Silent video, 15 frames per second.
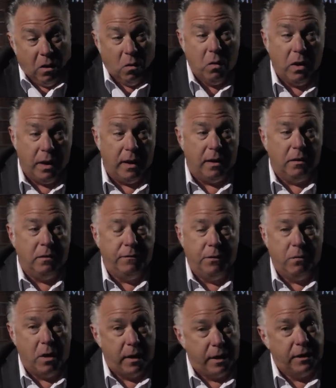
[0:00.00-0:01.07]
Well, if
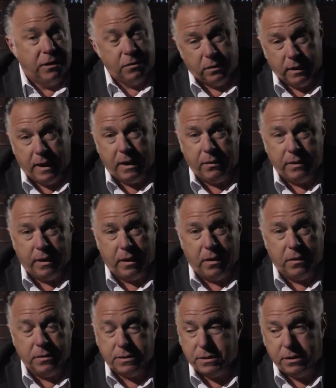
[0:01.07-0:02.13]
you walk into an
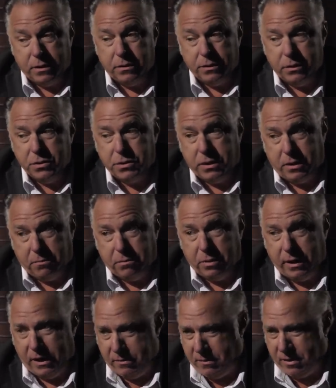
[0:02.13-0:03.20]
outhouse, you don't usually
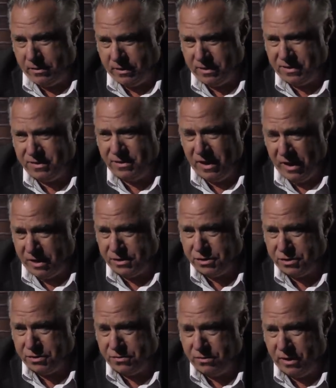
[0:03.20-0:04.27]
complain about the
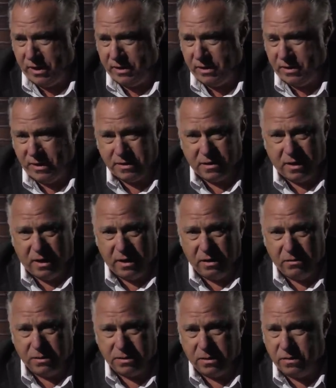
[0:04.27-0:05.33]
stench, right? And that's kind
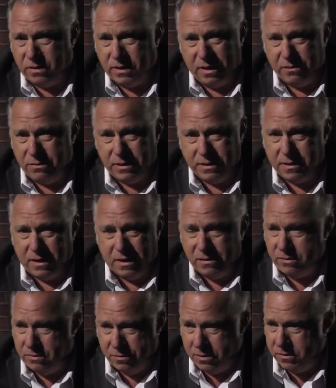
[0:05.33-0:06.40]
of what's going on with these
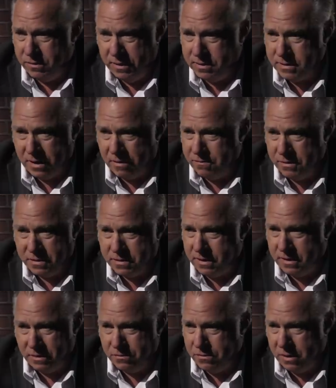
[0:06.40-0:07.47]
Hollywood movies. Every
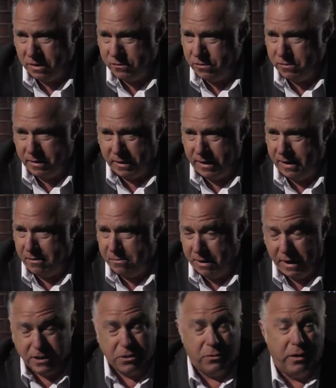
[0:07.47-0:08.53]
single one of them. I can't
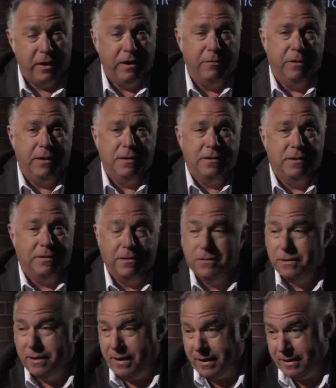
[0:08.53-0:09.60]
imagine why anybody's still
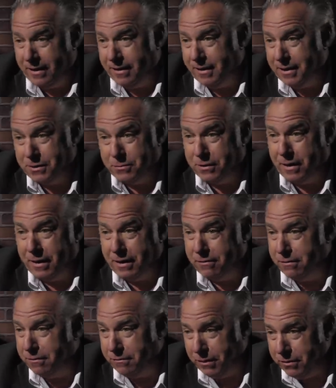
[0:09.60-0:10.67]
going to any of these. We're not going to
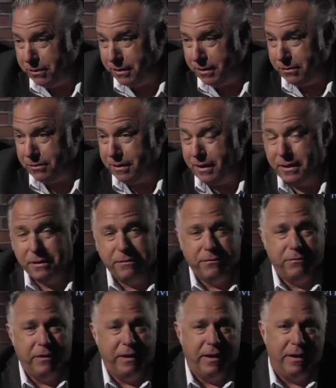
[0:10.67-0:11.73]
review it. We're not going to
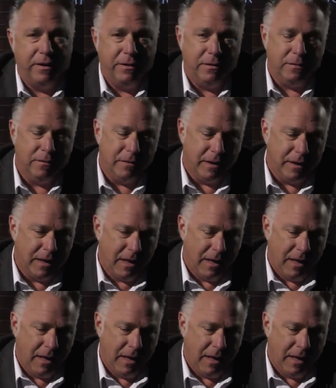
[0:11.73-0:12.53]
freak out over it.